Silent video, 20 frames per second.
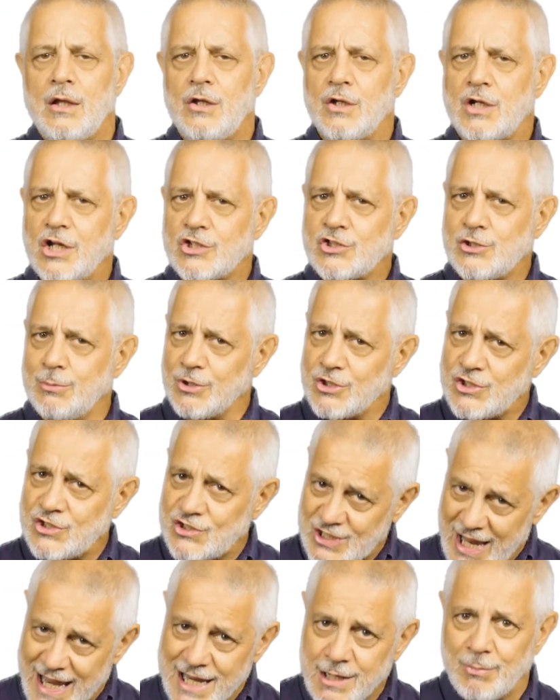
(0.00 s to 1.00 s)
Your customer
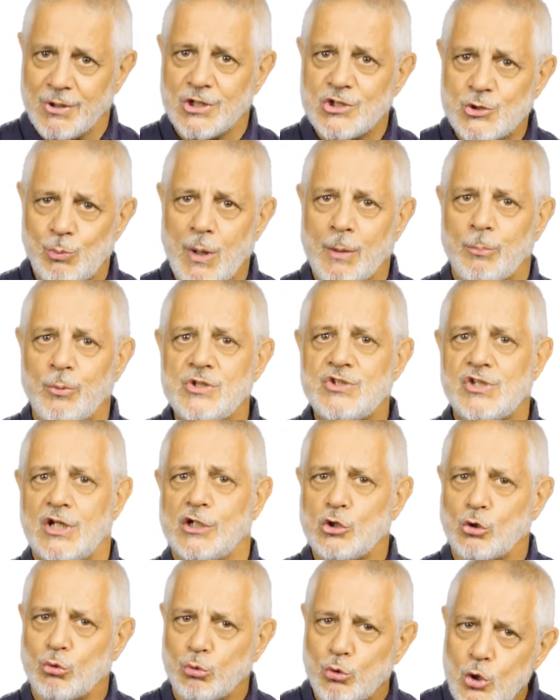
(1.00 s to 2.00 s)
segments
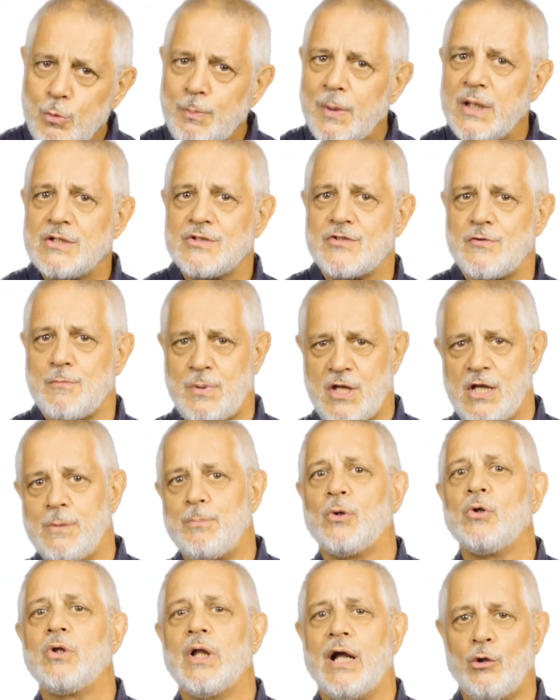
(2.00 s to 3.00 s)
represent groupings of
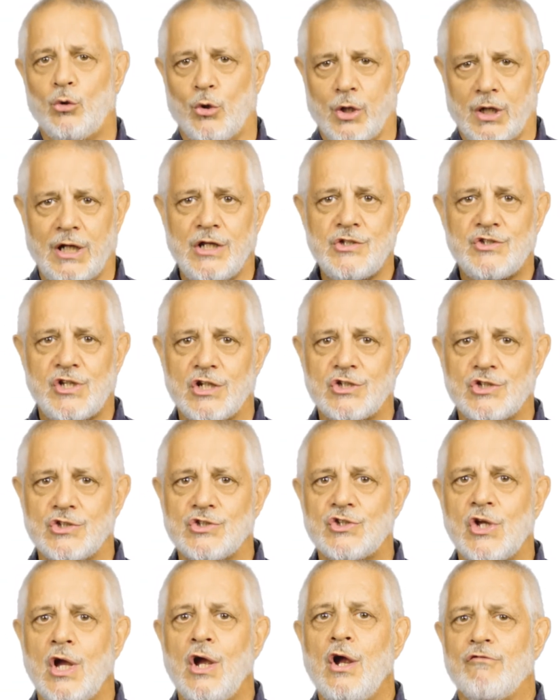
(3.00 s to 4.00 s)
people and
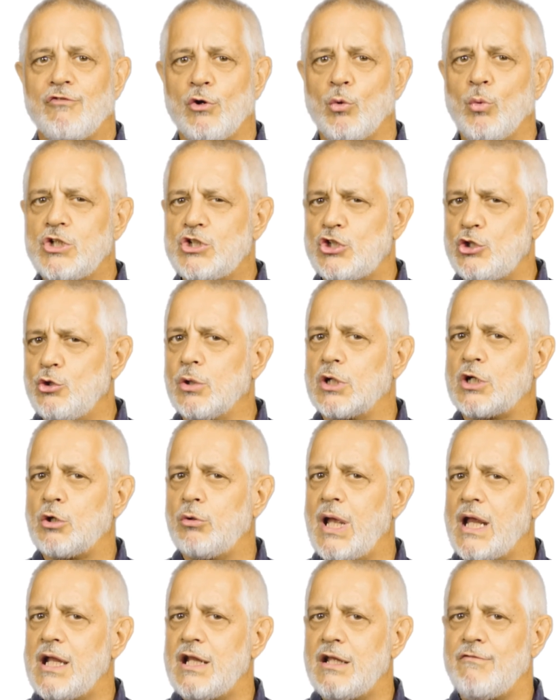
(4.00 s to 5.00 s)
organizations for which you are
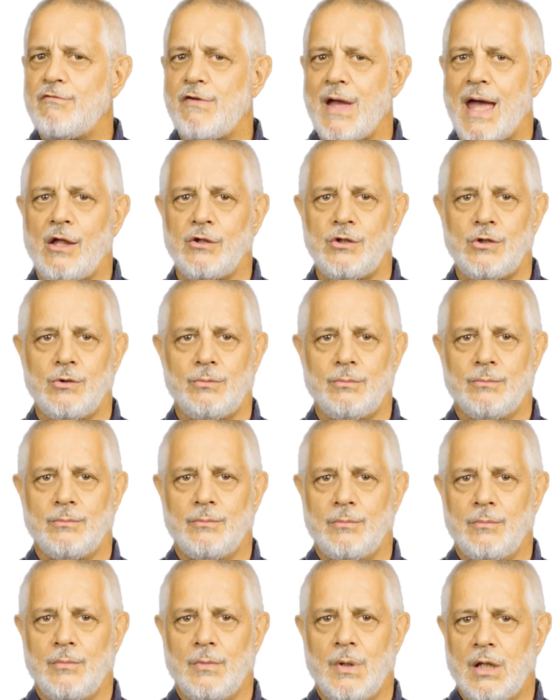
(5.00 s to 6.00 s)
creating value.
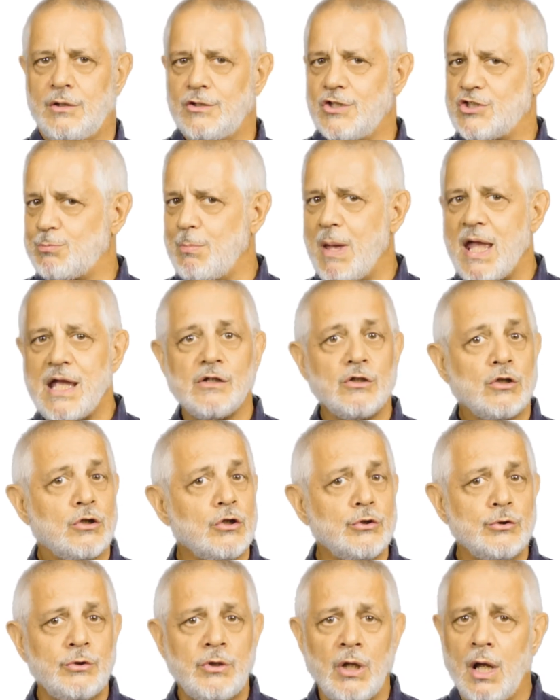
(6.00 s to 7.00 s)
And this may
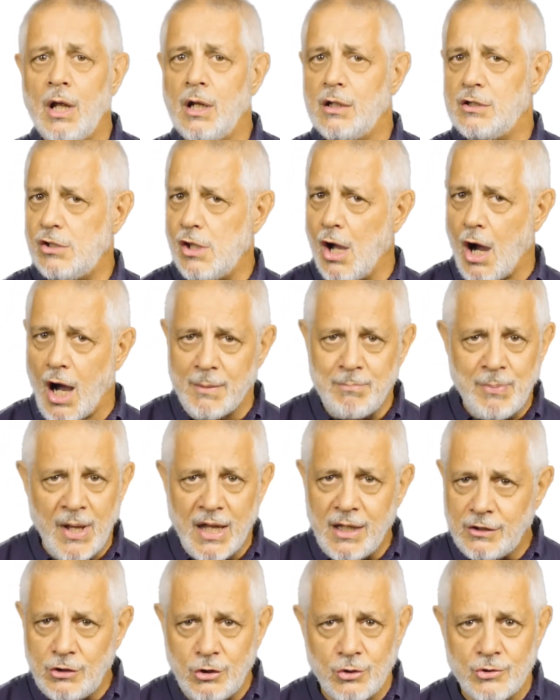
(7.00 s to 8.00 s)
include
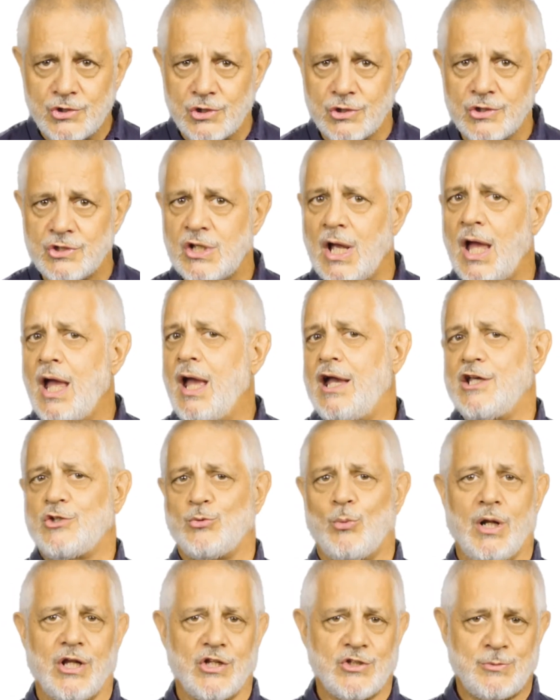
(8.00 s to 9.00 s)
non-paying users,
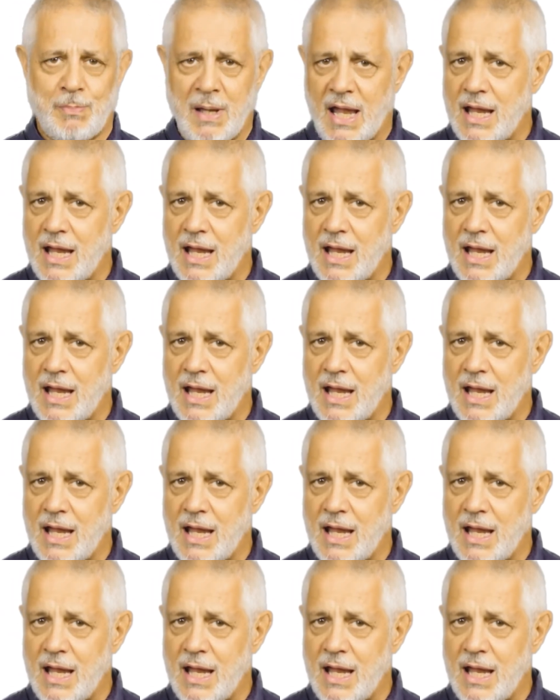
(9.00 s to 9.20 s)
as well as